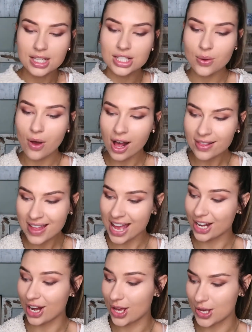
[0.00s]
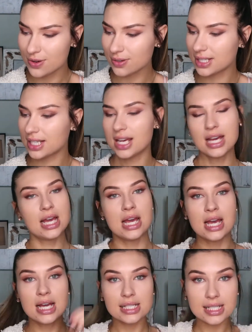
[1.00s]
So on that note,
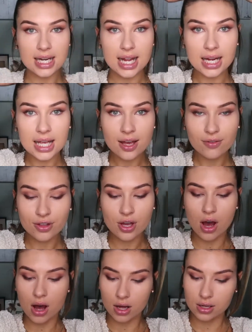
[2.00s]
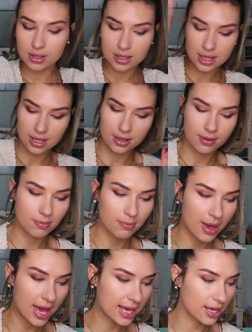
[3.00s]
did any of y'all
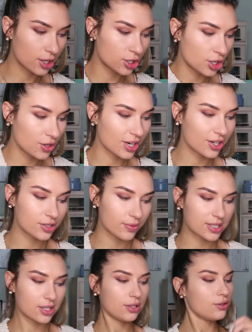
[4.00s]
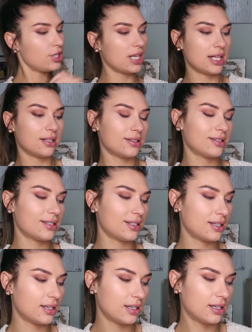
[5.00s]
make New Year's resolutions?